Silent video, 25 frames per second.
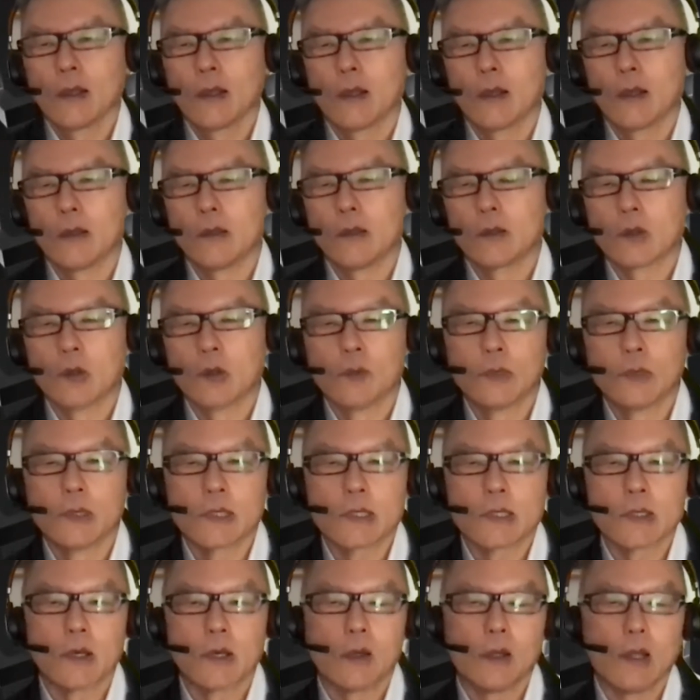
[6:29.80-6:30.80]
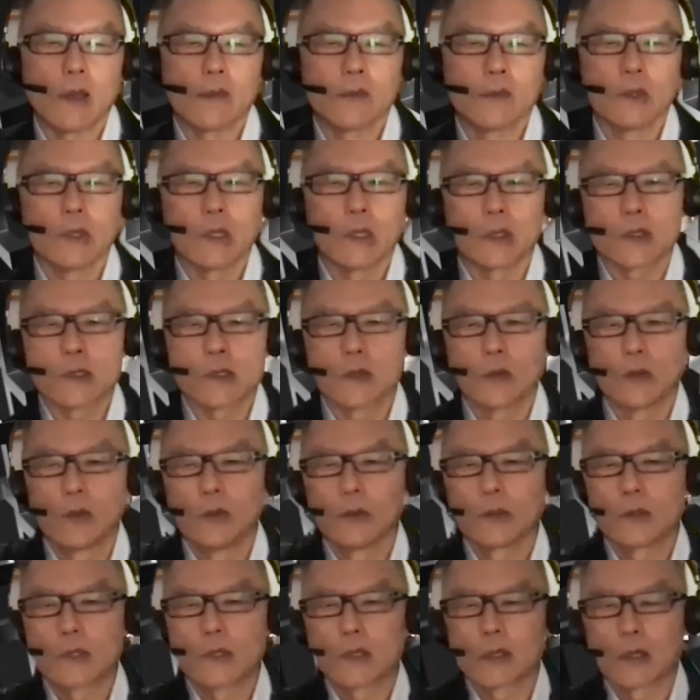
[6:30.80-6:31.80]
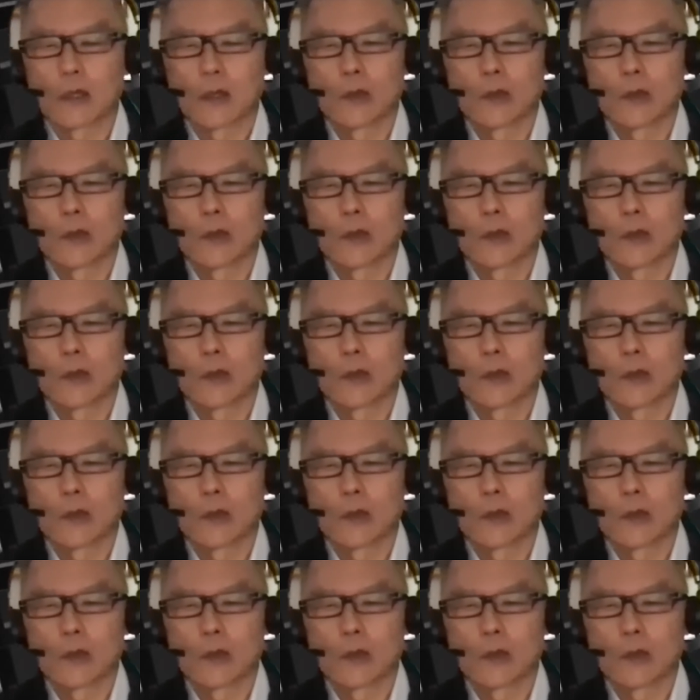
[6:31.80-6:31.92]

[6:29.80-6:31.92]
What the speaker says: The company is now 11 years old.